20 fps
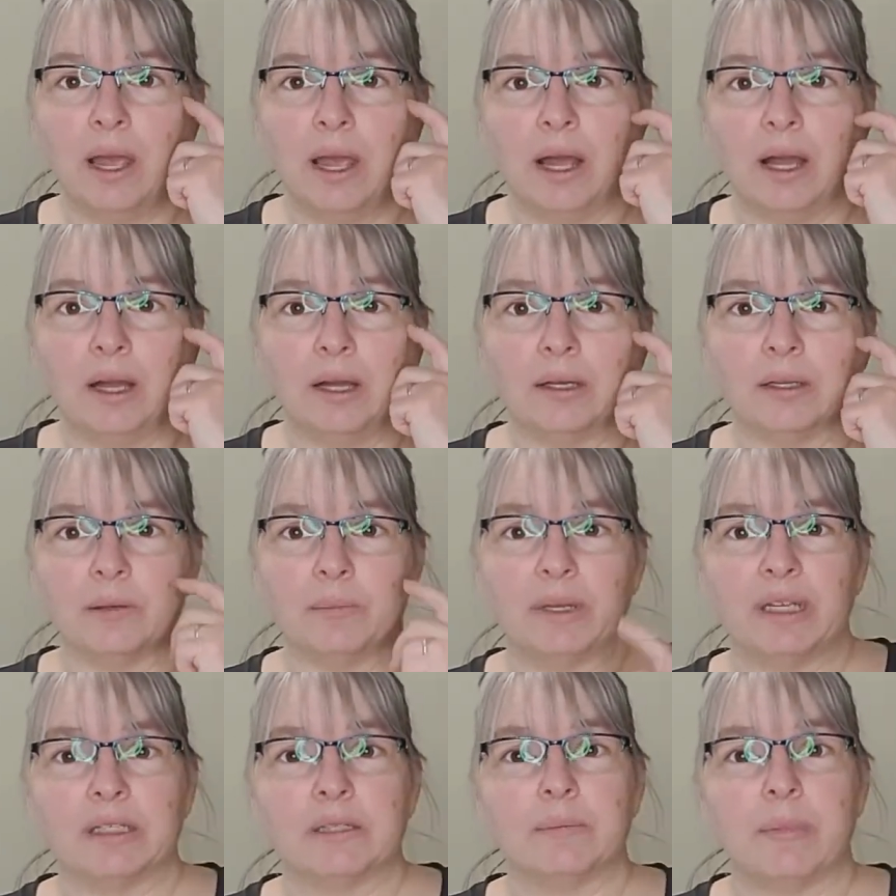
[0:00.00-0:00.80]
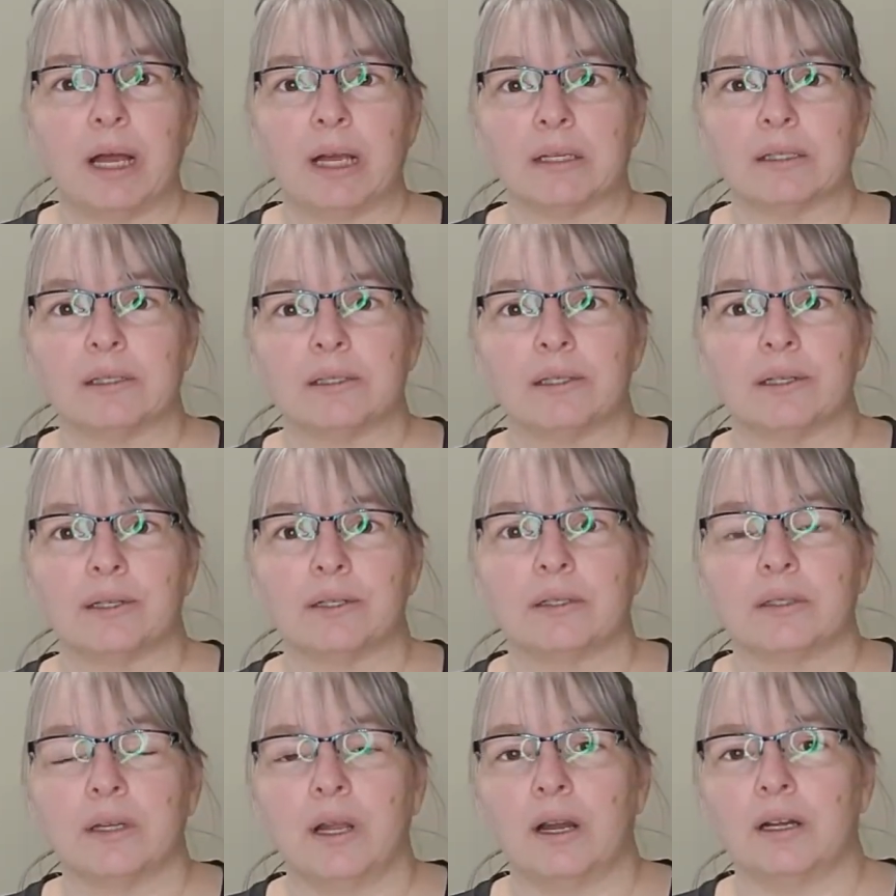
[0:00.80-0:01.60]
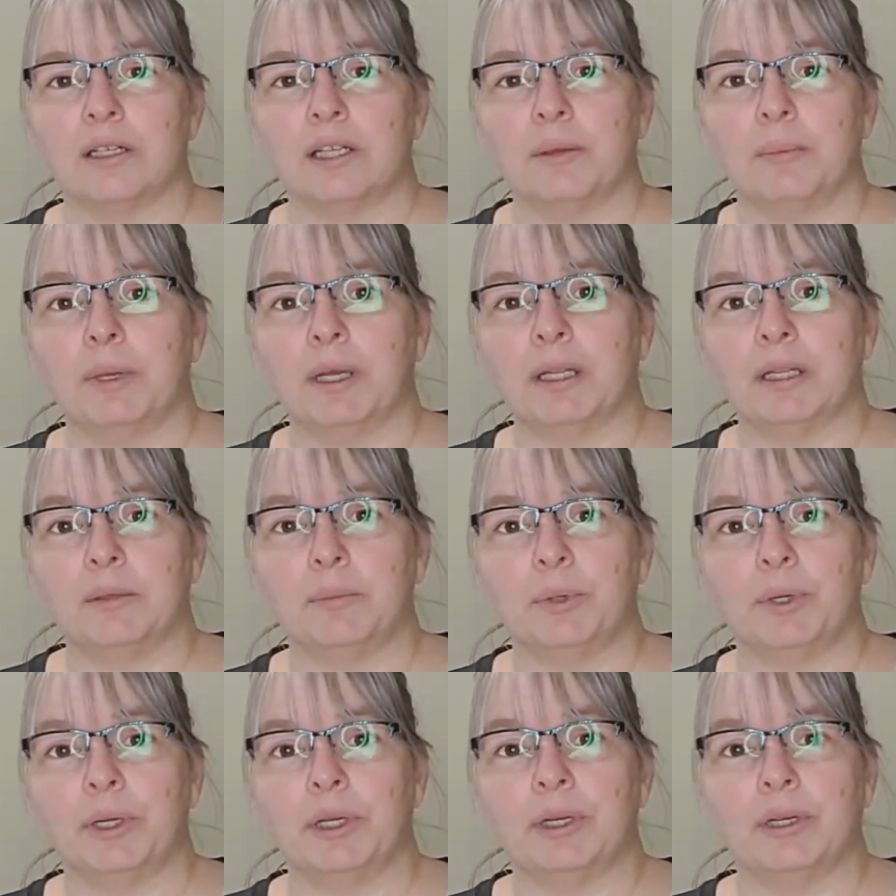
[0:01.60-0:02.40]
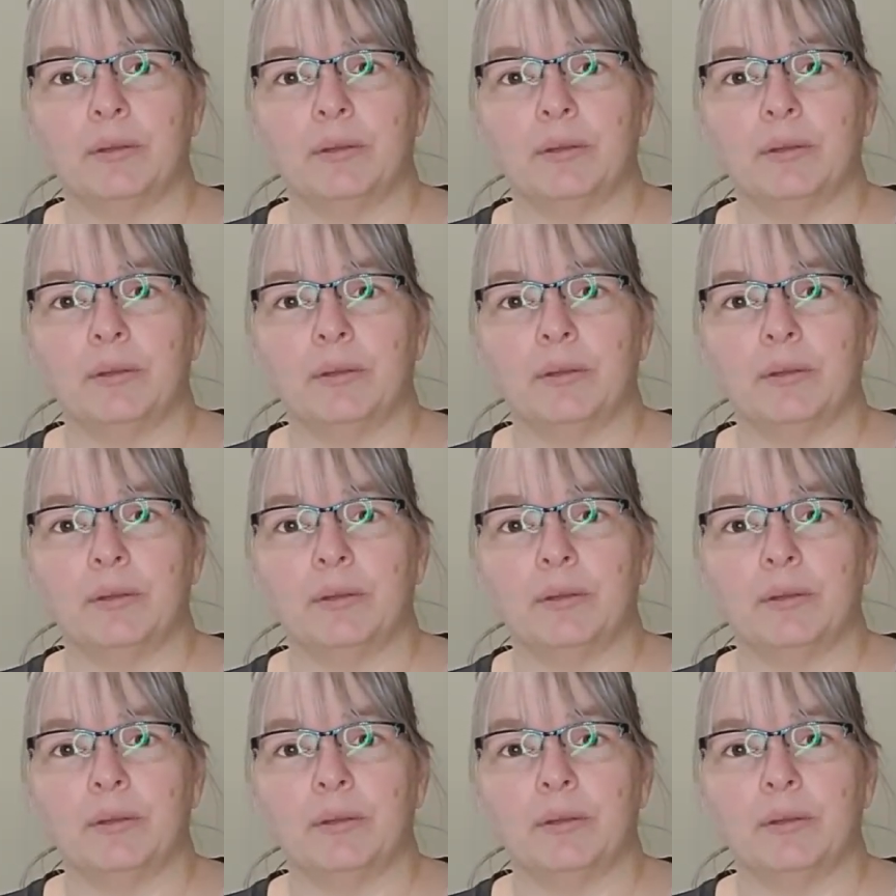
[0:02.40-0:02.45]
The men's boxes are typically pretty